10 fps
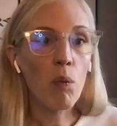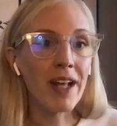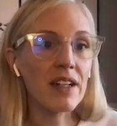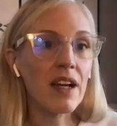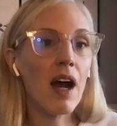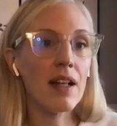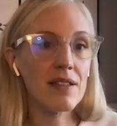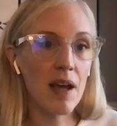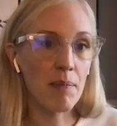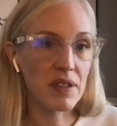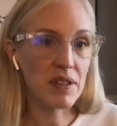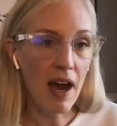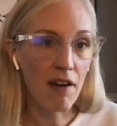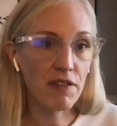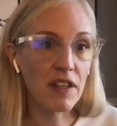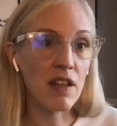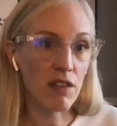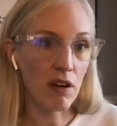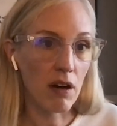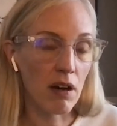when concepts have
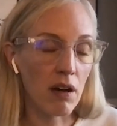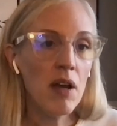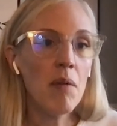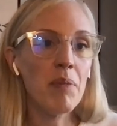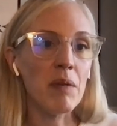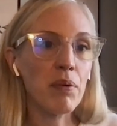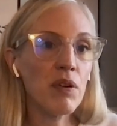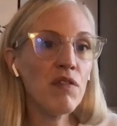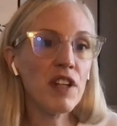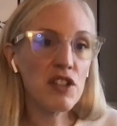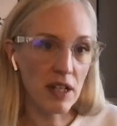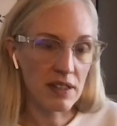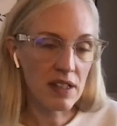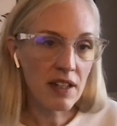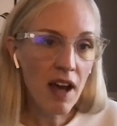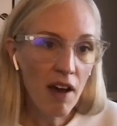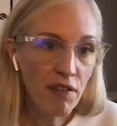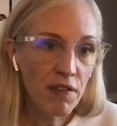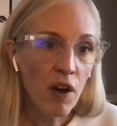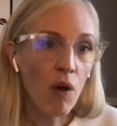either been proven just
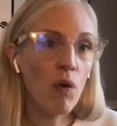enough